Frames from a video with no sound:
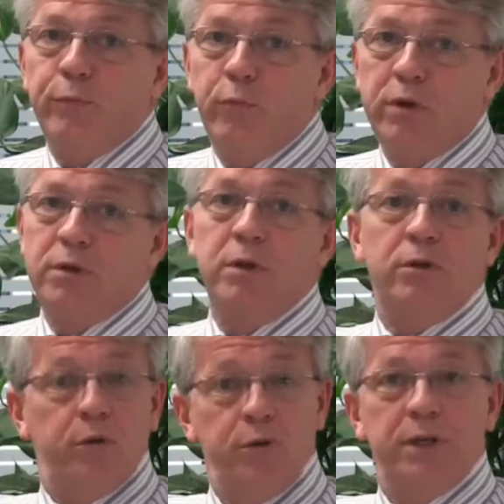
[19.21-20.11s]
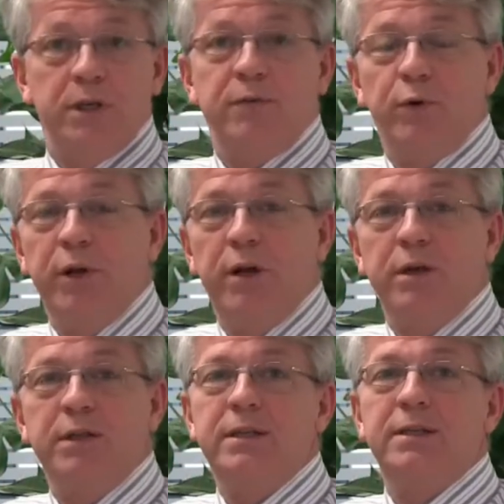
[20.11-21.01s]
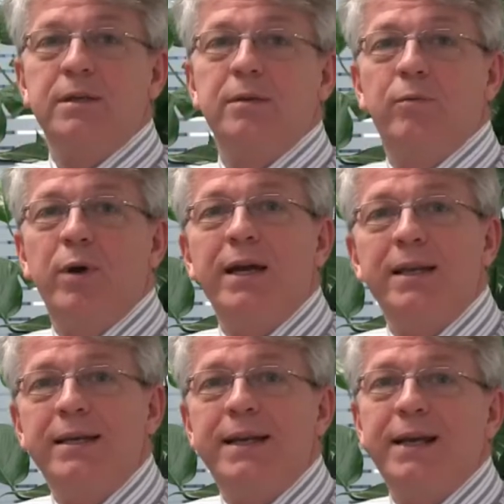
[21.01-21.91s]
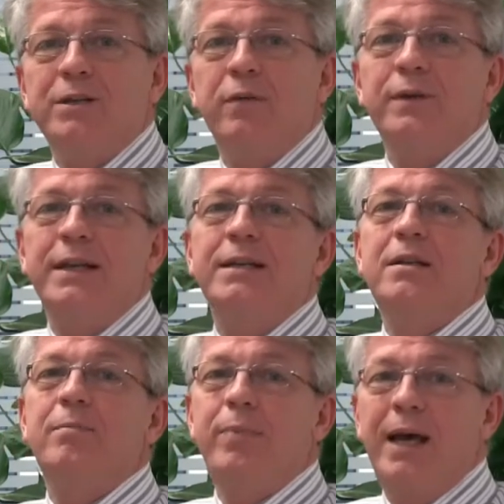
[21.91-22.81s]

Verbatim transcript: What's a 264 notice? It's where the tax office has the